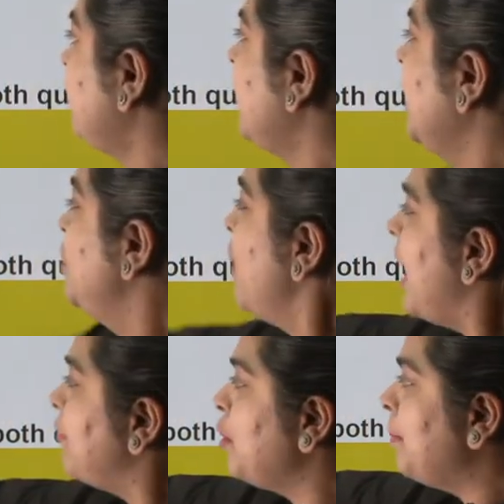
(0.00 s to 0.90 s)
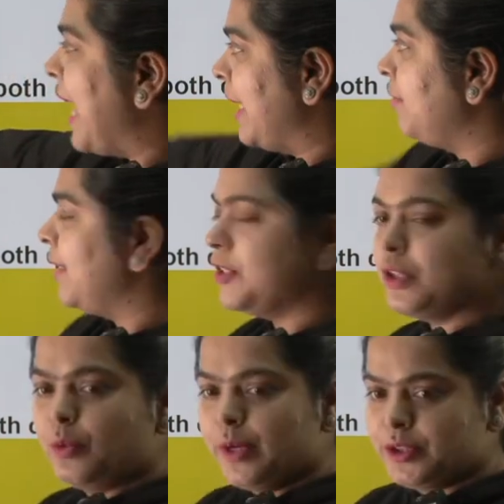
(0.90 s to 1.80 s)
You have to paraphrase
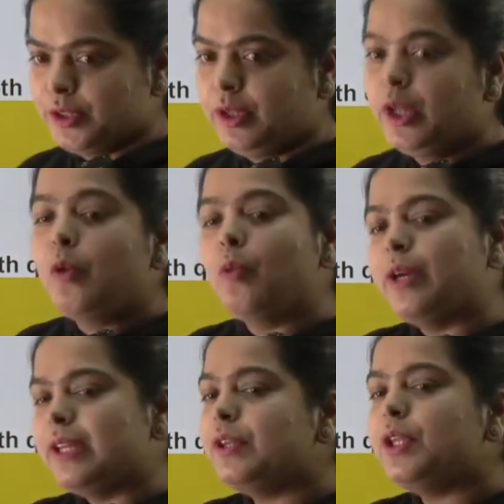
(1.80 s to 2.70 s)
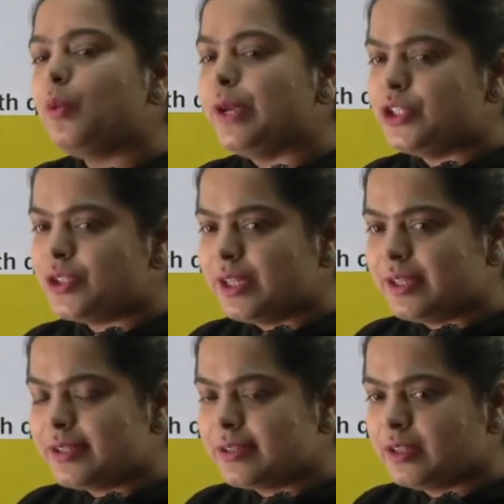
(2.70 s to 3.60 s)
the question, whatever the question
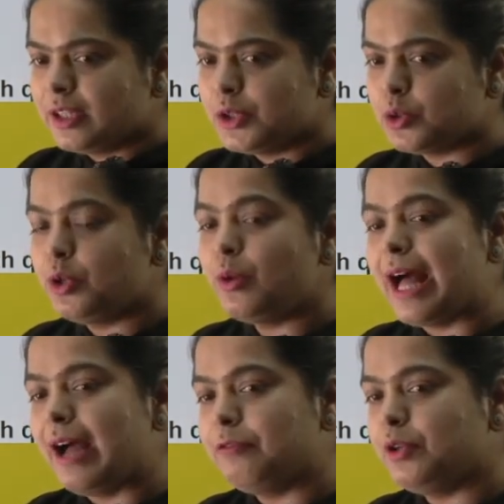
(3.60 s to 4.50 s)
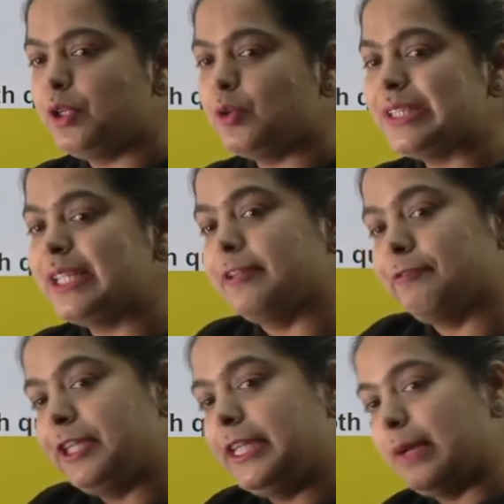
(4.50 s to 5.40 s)
is. So you have to use the
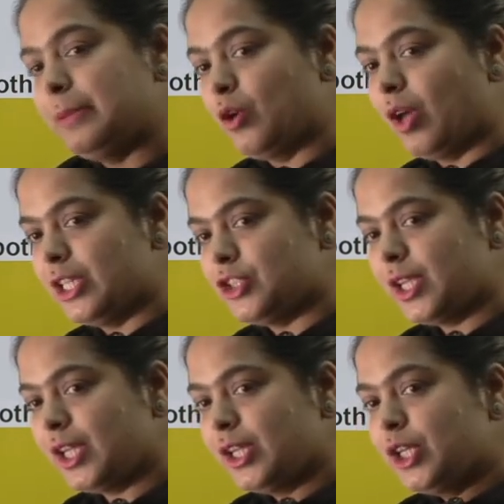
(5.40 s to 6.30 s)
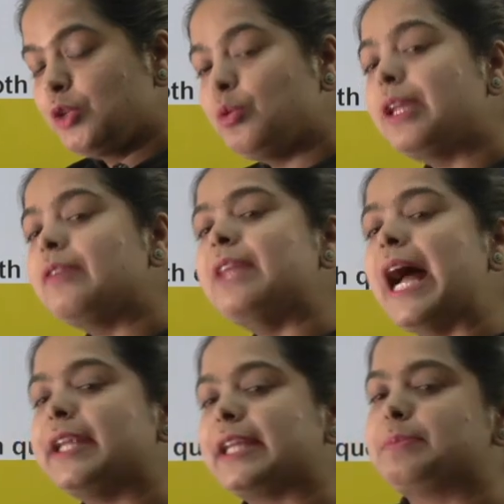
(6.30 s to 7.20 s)
different terminology to give
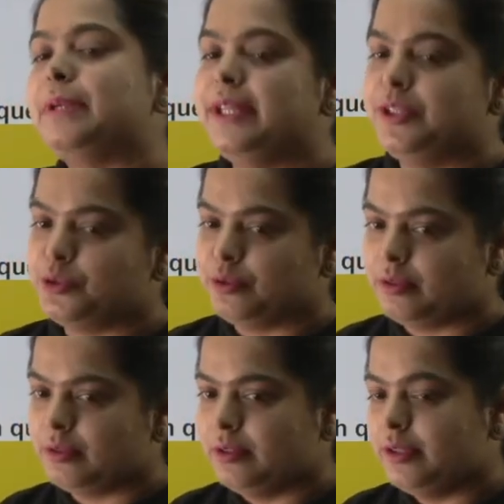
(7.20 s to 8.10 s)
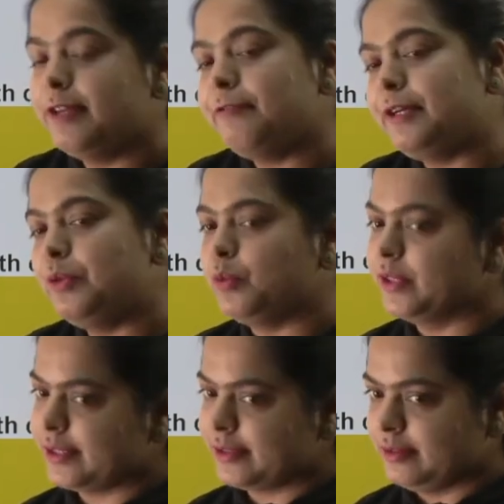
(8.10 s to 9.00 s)
that explanation, different
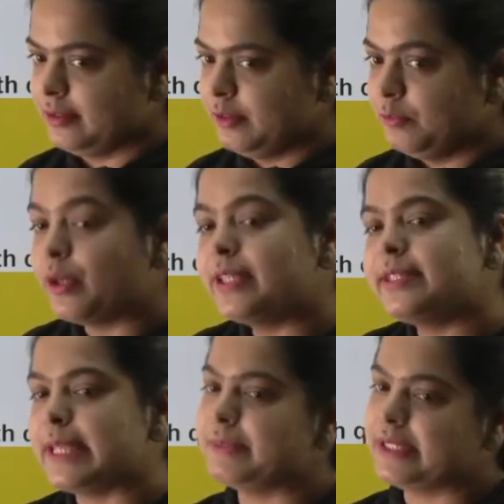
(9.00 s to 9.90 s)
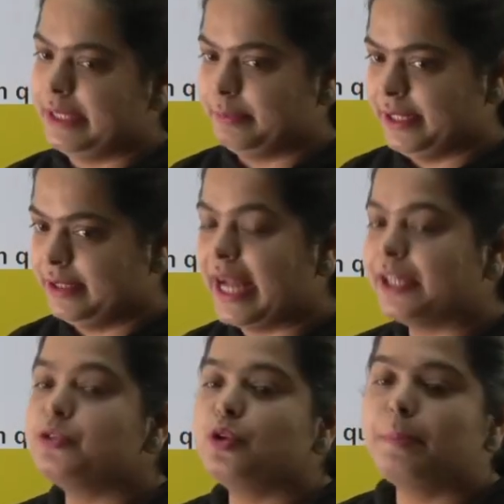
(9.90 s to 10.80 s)
words for the same statement.
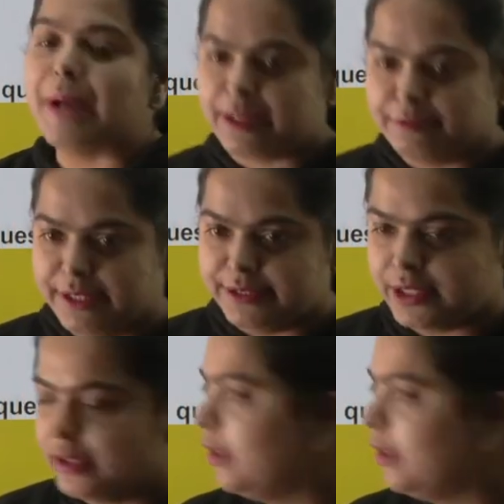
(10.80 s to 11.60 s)
That is your paraphrasing.